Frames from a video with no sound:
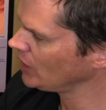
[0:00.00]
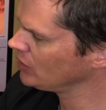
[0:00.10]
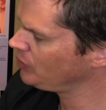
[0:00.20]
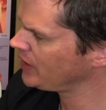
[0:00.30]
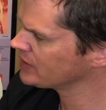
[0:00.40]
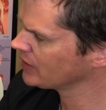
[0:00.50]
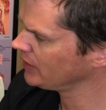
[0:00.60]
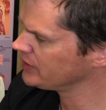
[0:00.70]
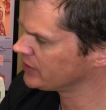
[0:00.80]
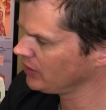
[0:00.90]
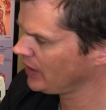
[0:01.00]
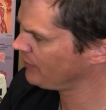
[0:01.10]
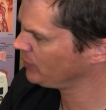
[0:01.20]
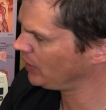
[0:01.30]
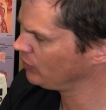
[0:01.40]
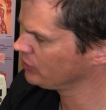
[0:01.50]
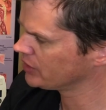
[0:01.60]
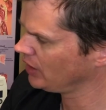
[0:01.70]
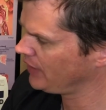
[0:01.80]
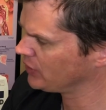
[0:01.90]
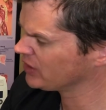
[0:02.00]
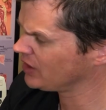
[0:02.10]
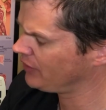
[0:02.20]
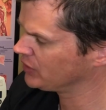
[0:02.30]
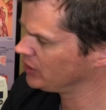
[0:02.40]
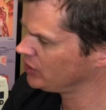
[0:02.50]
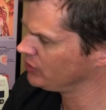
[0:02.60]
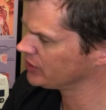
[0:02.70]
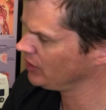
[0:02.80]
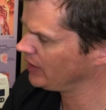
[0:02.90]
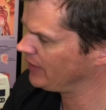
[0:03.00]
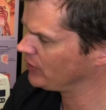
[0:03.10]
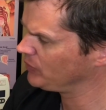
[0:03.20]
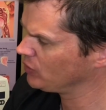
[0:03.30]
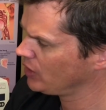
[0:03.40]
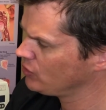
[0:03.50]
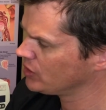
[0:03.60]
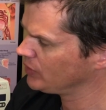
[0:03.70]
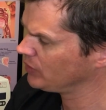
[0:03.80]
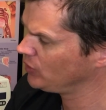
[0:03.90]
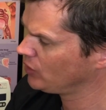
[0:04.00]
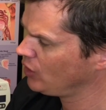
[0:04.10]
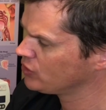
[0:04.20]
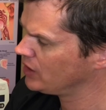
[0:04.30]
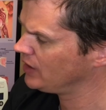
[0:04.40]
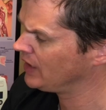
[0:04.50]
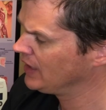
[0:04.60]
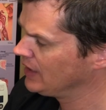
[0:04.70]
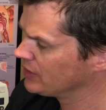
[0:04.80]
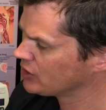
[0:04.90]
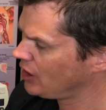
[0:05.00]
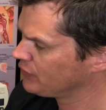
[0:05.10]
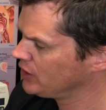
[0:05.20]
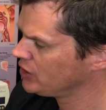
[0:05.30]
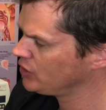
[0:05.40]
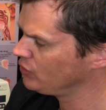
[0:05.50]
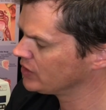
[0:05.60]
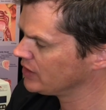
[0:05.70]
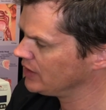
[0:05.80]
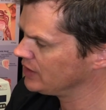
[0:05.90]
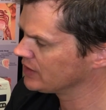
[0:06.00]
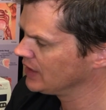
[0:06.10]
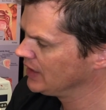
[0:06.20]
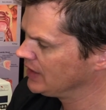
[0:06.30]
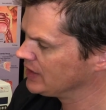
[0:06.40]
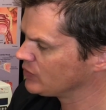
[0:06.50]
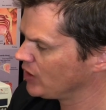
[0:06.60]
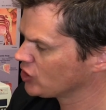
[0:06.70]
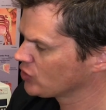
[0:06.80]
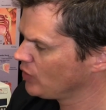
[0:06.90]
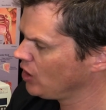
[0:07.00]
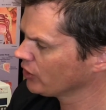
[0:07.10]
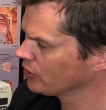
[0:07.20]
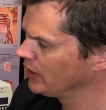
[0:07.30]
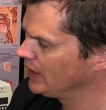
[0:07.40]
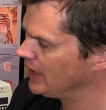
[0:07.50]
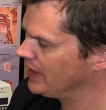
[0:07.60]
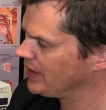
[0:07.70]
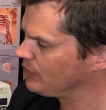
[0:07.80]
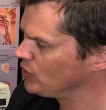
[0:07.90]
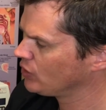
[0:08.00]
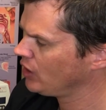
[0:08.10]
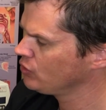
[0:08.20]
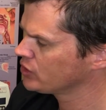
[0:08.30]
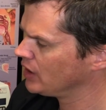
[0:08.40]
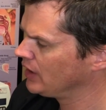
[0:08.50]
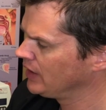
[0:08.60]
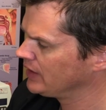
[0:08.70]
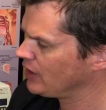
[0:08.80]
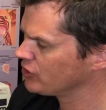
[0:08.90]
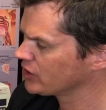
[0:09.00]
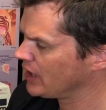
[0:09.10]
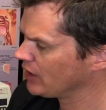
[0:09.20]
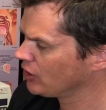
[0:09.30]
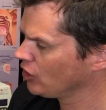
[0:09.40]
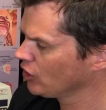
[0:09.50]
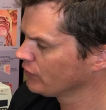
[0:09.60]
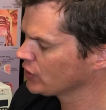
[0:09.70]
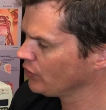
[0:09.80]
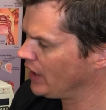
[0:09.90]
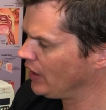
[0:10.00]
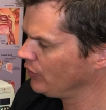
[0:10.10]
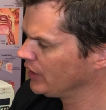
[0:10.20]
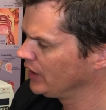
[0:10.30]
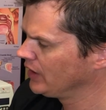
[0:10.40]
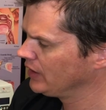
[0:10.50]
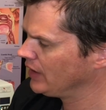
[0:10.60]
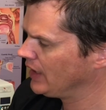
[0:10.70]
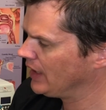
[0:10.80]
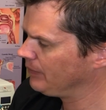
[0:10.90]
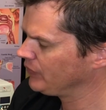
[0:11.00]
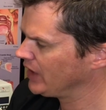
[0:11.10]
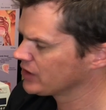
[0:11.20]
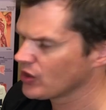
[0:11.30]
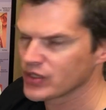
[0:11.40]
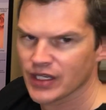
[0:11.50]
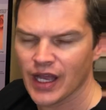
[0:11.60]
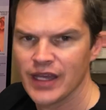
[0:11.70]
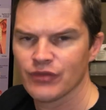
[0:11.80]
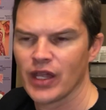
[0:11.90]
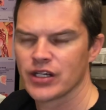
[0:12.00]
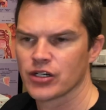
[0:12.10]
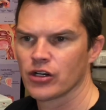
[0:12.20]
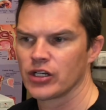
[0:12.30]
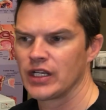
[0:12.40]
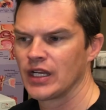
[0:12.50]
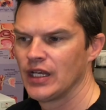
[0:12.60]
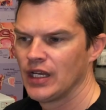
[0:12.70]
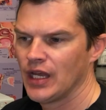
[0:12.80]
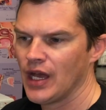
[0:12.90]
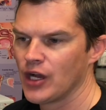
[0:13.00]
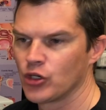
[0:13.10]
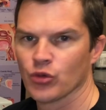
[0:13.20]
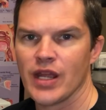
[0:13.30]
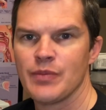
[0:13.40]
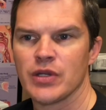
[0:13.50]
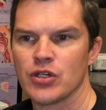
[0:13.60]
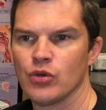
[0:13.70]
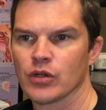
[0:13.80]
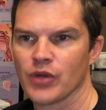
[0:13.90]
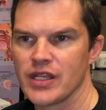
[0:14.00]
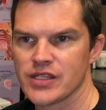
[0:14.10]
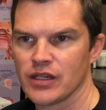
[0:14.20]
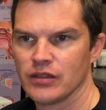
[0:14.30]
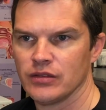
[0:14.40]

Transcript: you basically still have the bone, still have the soft tissue, and still have the mucosa, but the mucosa, the soft tissue is, is, is much smaller, and that mucosa now just kind of curves around. Um, and so it's kind of like turning a grape into a raisin,